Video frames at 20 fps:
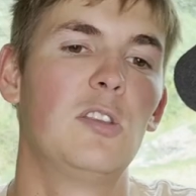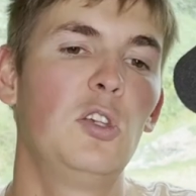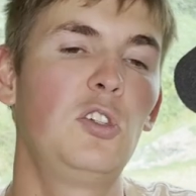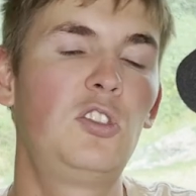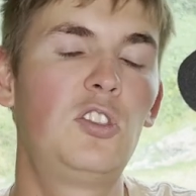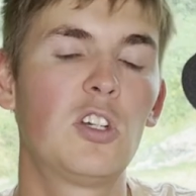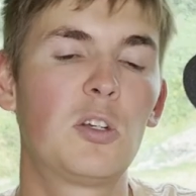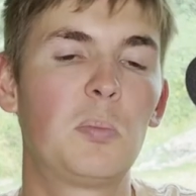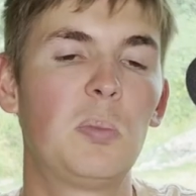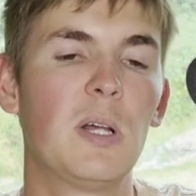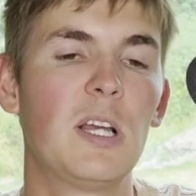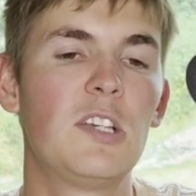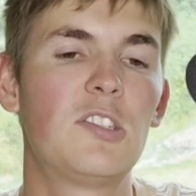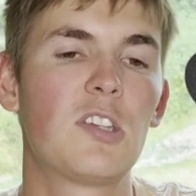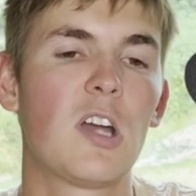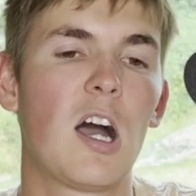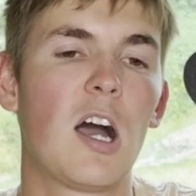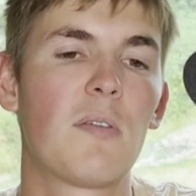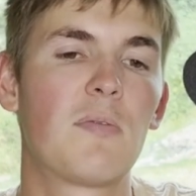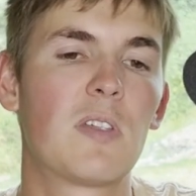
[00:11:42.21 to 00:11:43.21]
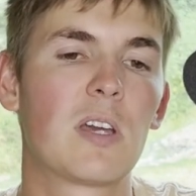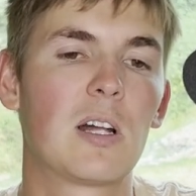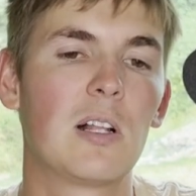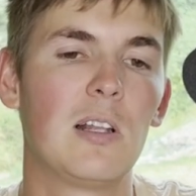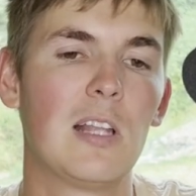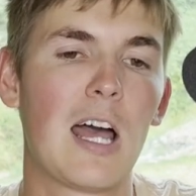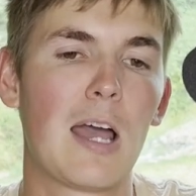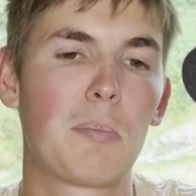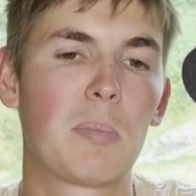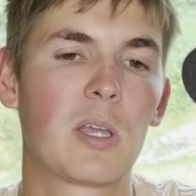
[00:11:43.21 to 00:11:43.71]
This took place off the
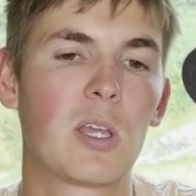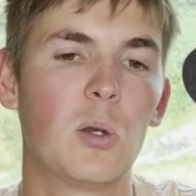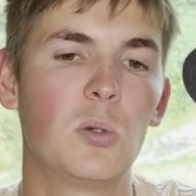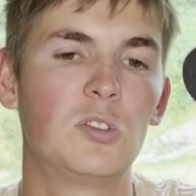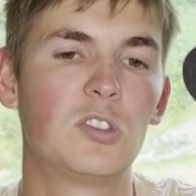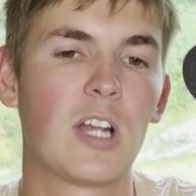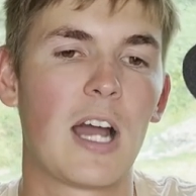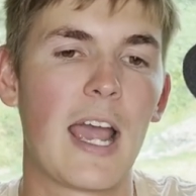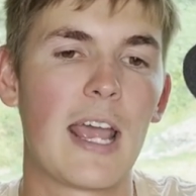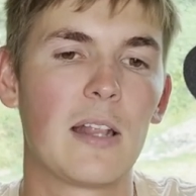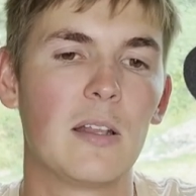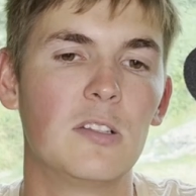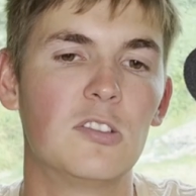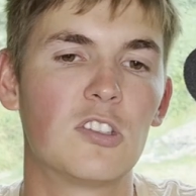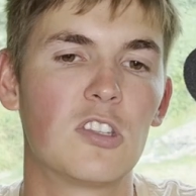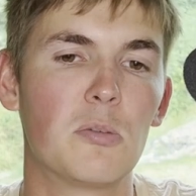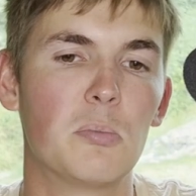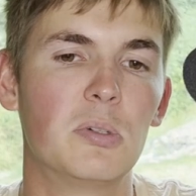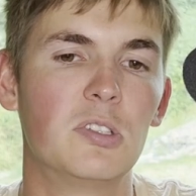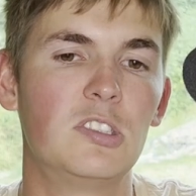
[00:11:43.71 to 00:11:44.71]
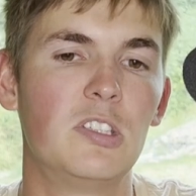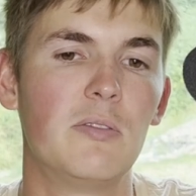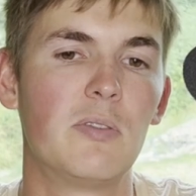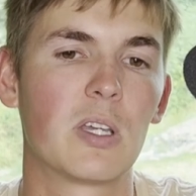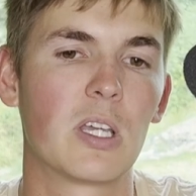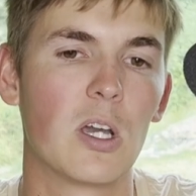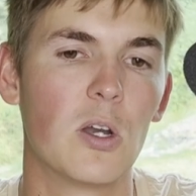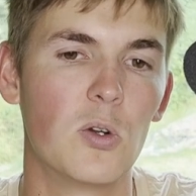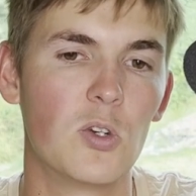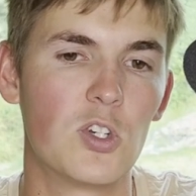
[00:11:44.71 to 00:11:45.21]
Galapagos Islands in the
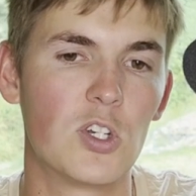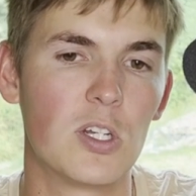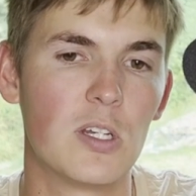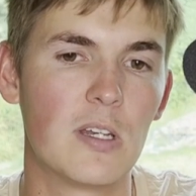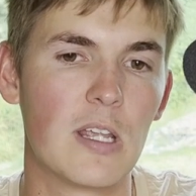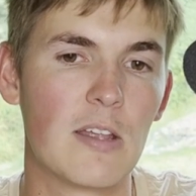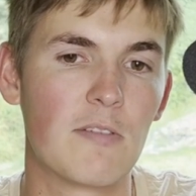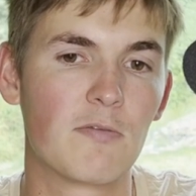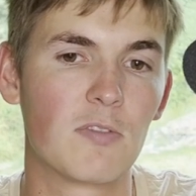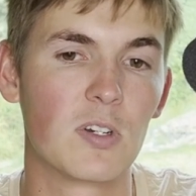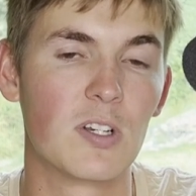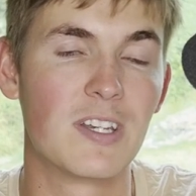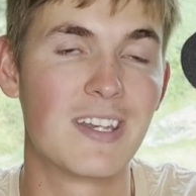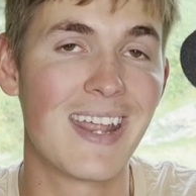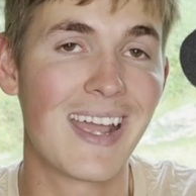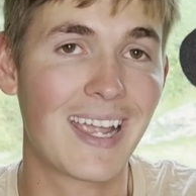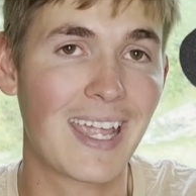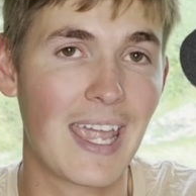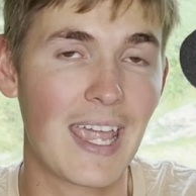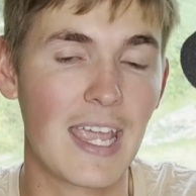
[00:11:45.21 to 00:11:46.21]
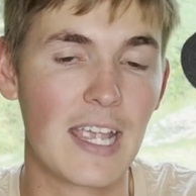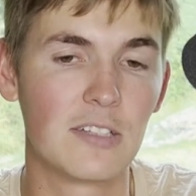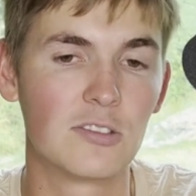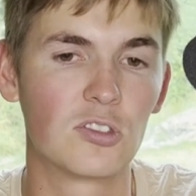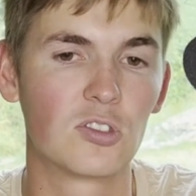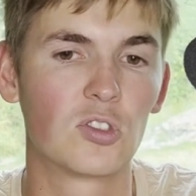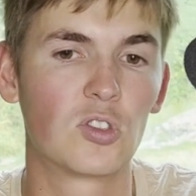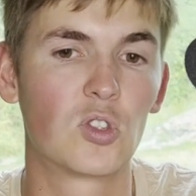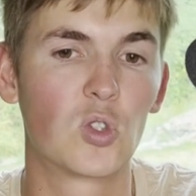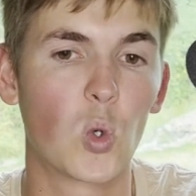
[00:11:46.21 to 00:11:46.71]
Pacific Ocean, and for
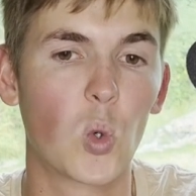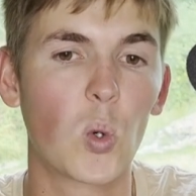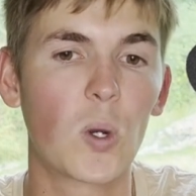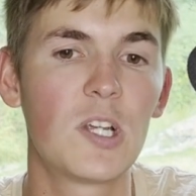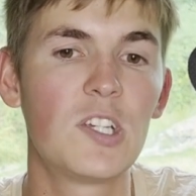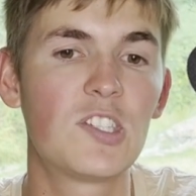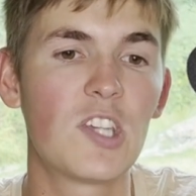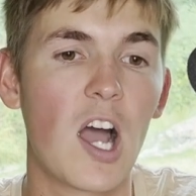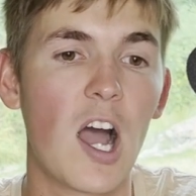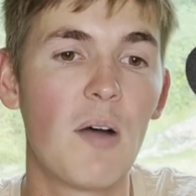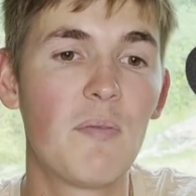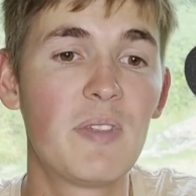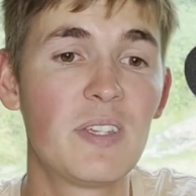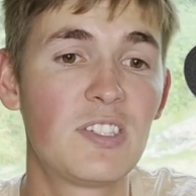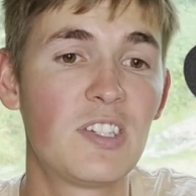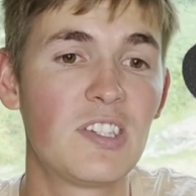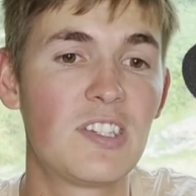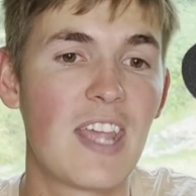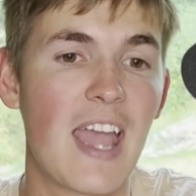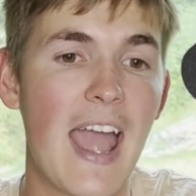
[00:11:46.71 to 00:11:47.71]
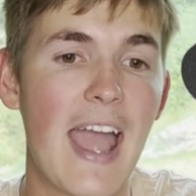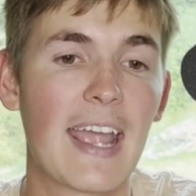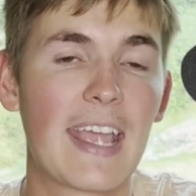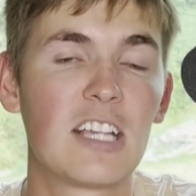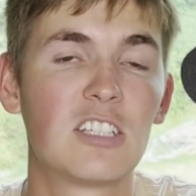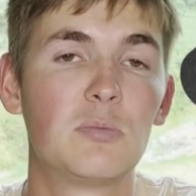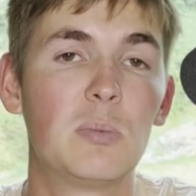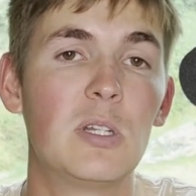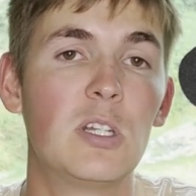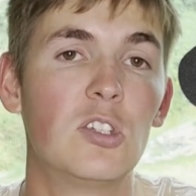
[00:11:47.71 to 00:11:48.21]
decades, stories of this attack
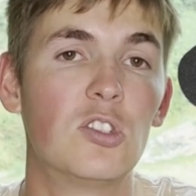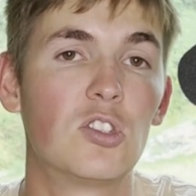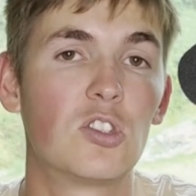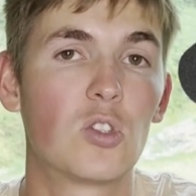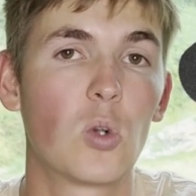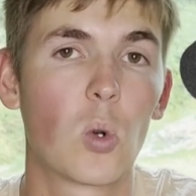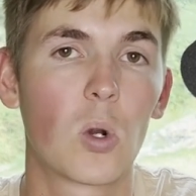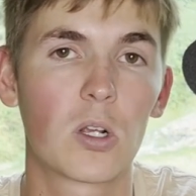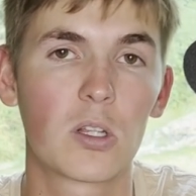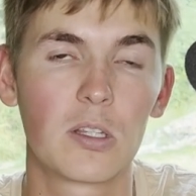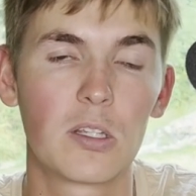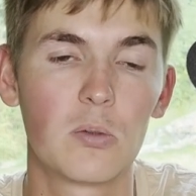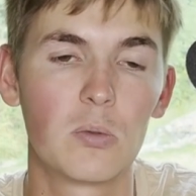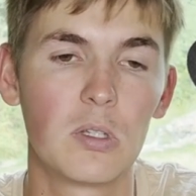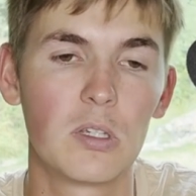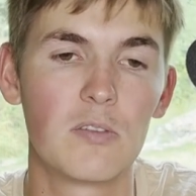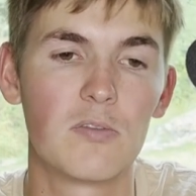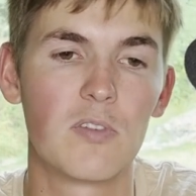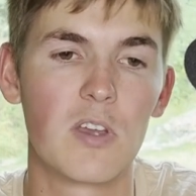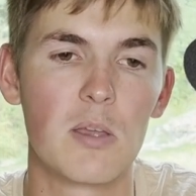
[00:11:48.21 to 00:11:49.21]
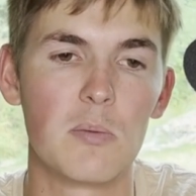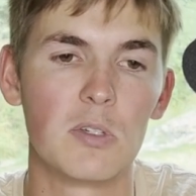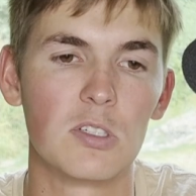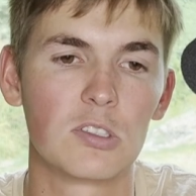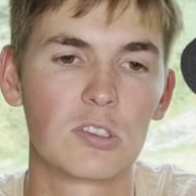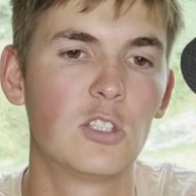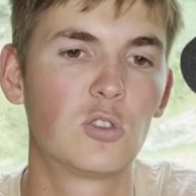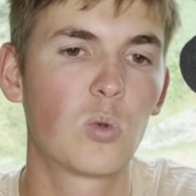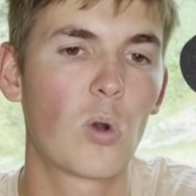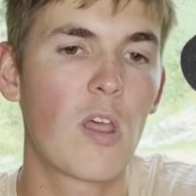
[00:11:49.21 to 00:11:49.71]
has been historically really
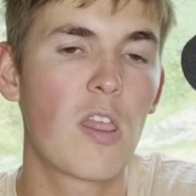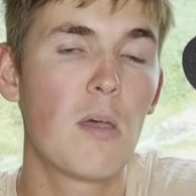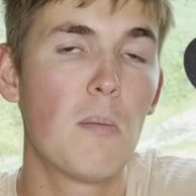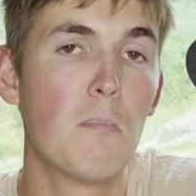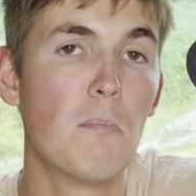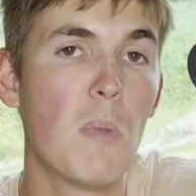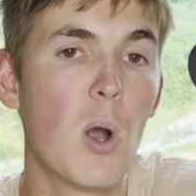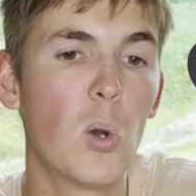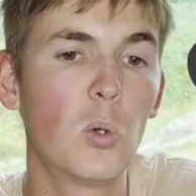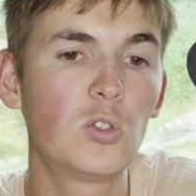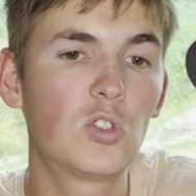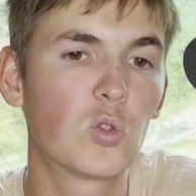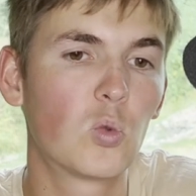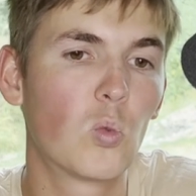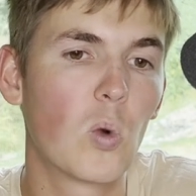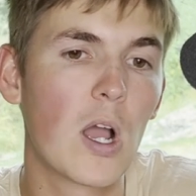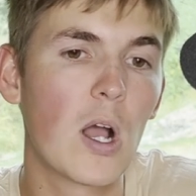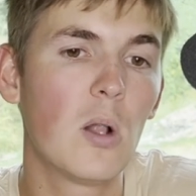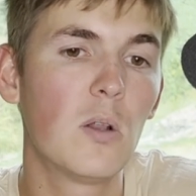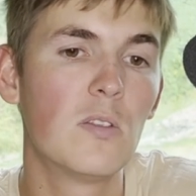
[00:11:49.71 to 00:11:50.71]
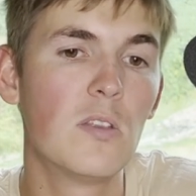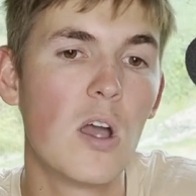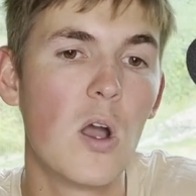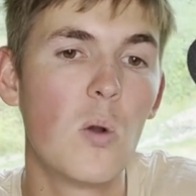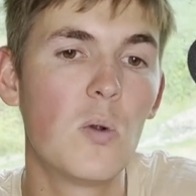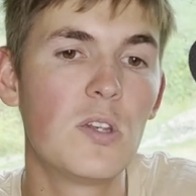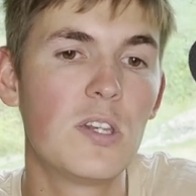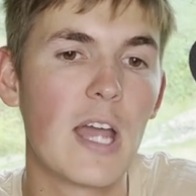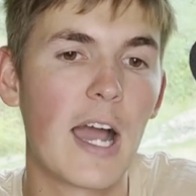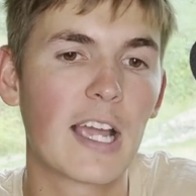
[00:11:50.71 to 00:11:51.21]
famous. It's one of the most
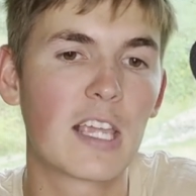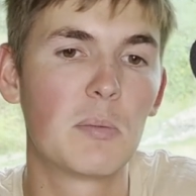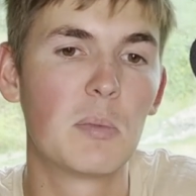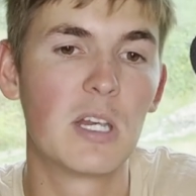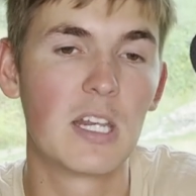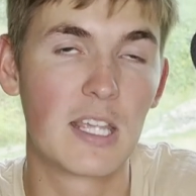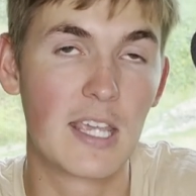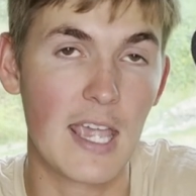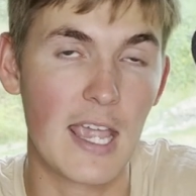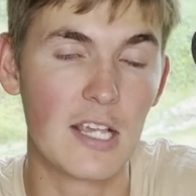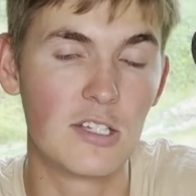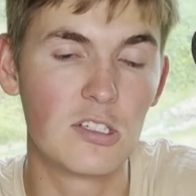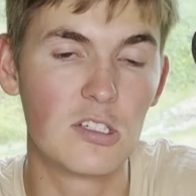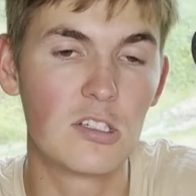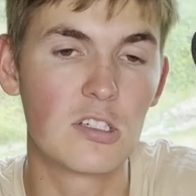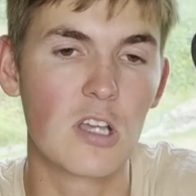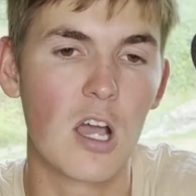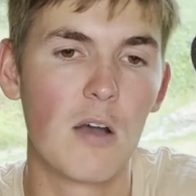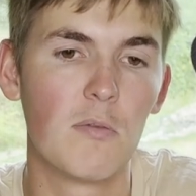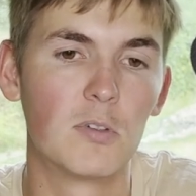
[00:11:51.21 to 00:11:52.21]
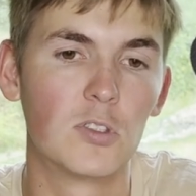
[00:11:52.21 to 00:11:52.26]
well-known documented cases of a